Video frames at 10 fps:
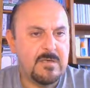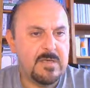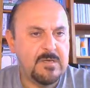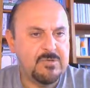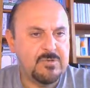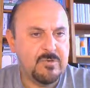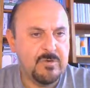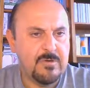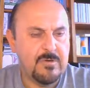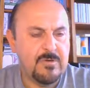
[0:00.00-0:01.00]
equals
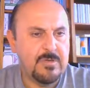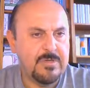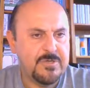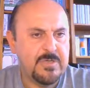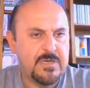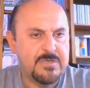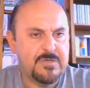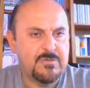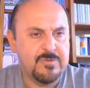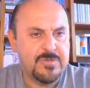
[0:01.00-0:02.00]
to initializes
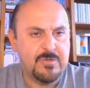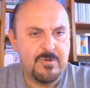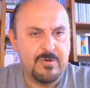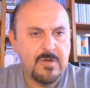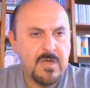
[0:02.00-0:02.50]
to 0.